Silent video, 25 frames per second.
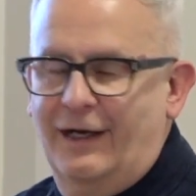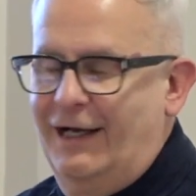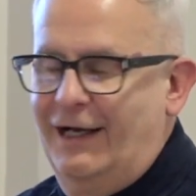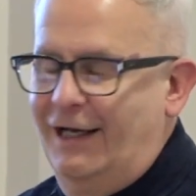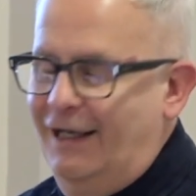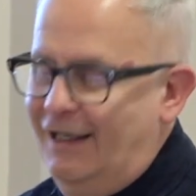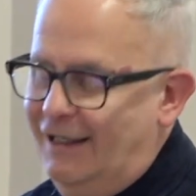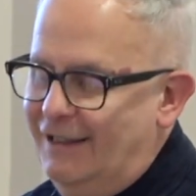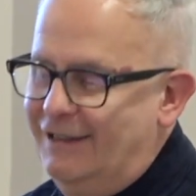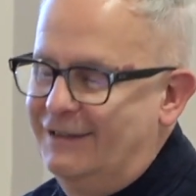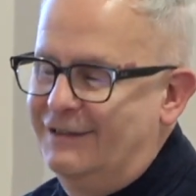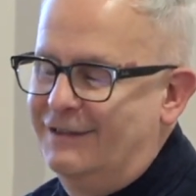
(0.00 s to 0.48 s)

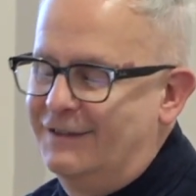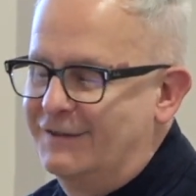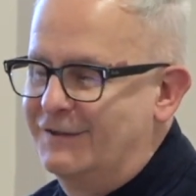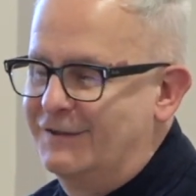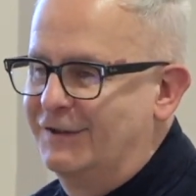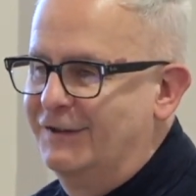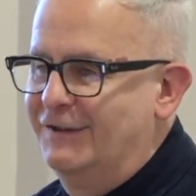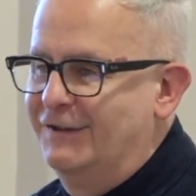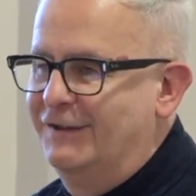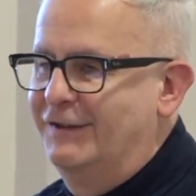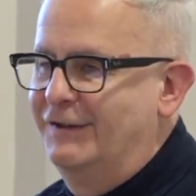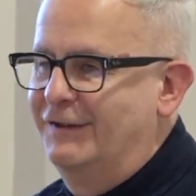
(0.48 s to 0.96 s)
And
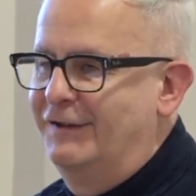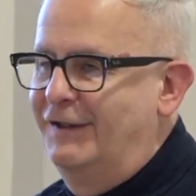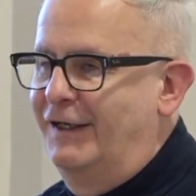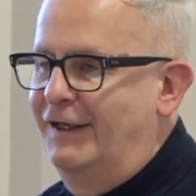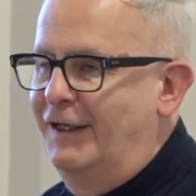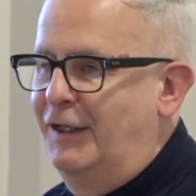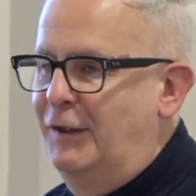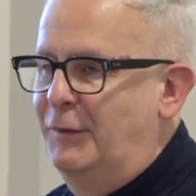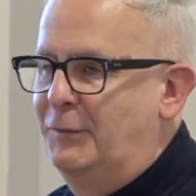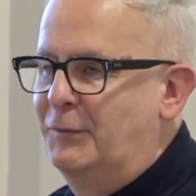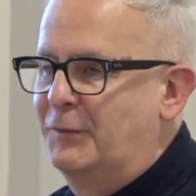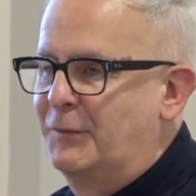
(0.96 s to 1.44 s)

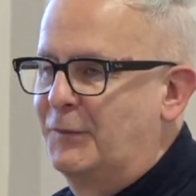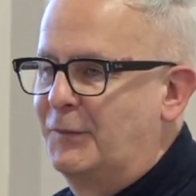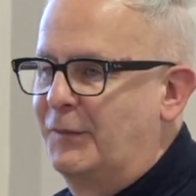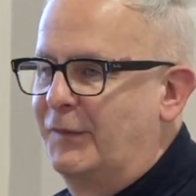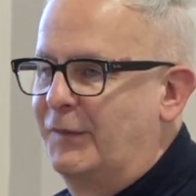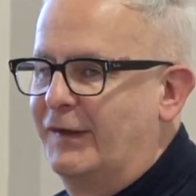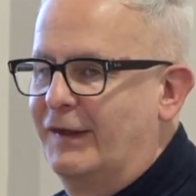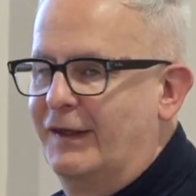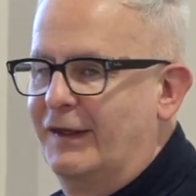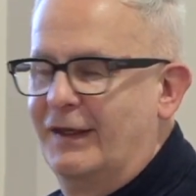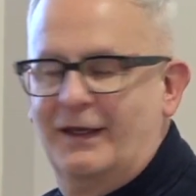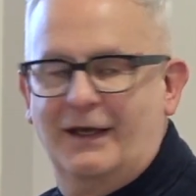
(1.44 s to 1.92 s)

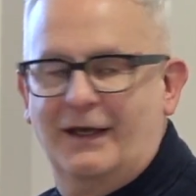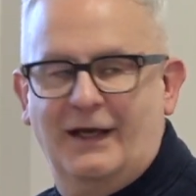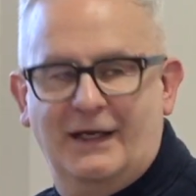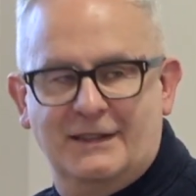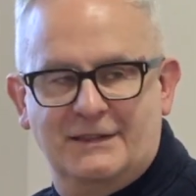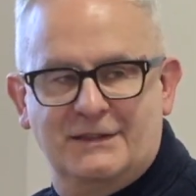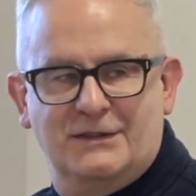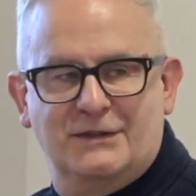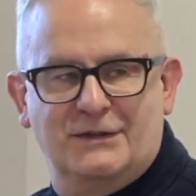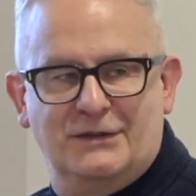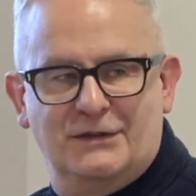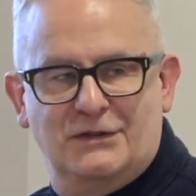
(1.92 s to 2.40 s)

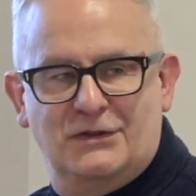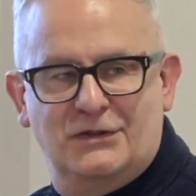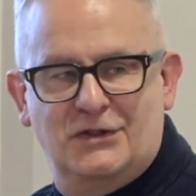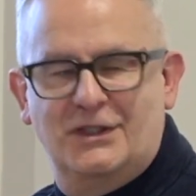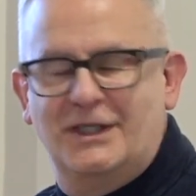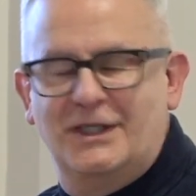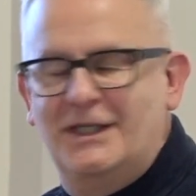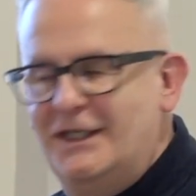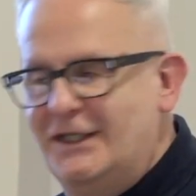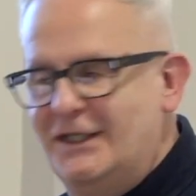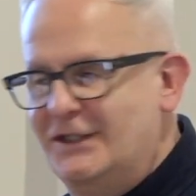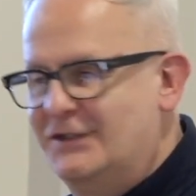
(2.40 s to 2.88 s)
as
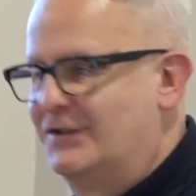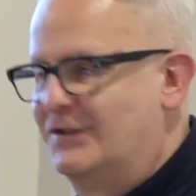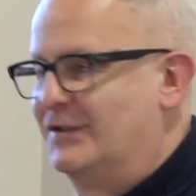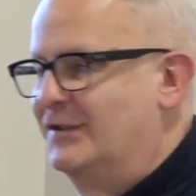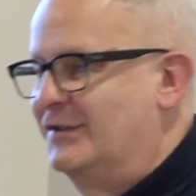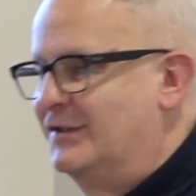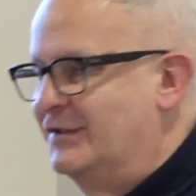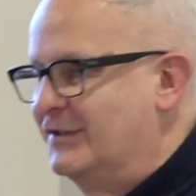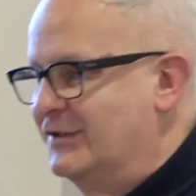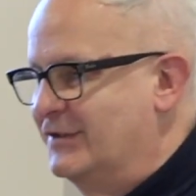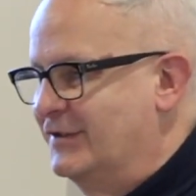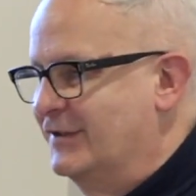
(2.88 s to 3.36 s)

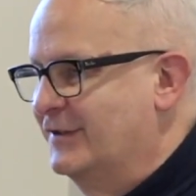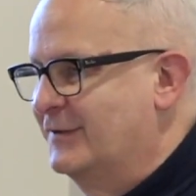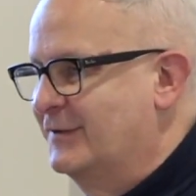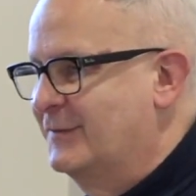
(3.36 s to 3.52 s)
seasoned